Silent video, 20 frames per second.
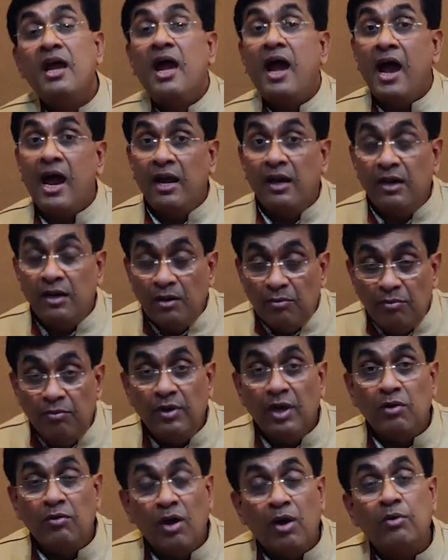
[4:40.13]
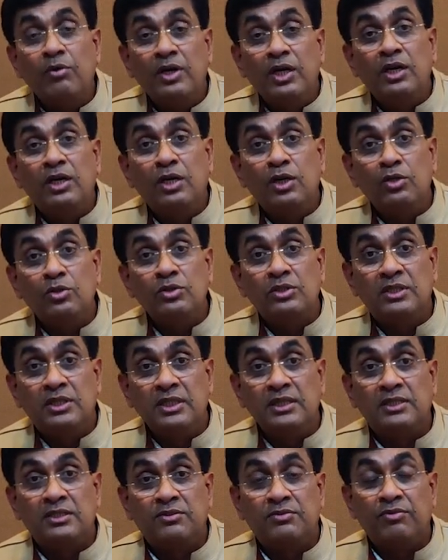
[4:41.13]
And we have now introduced
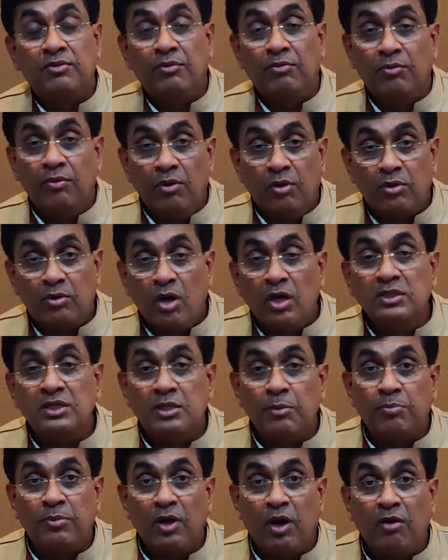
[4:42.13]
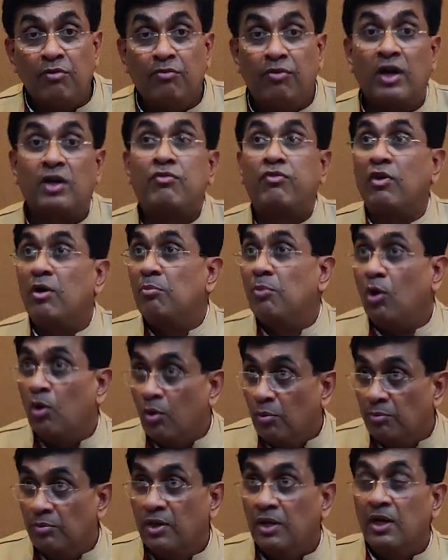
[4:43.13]
this concept of work from
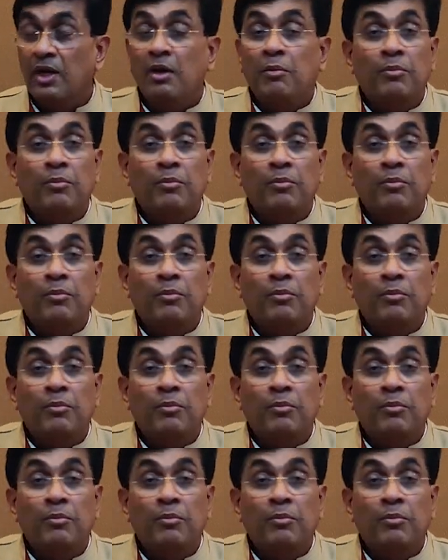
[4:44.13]
home,